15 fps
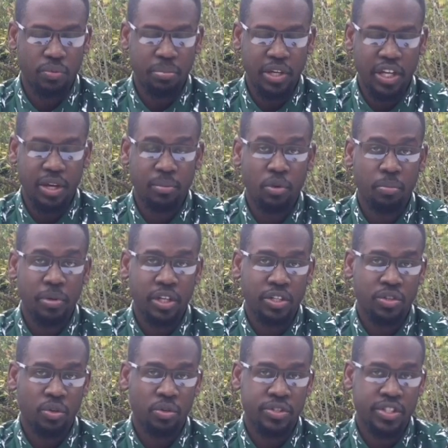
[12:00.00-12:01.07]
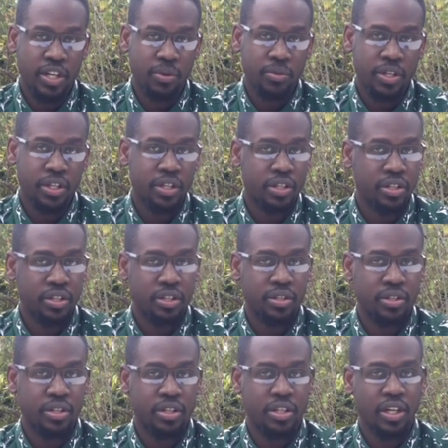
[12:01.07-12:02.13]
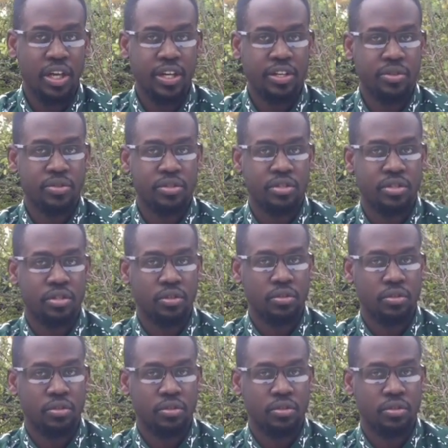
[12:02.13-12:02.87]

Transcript: be, and I'm hoping it holds that way. Adios.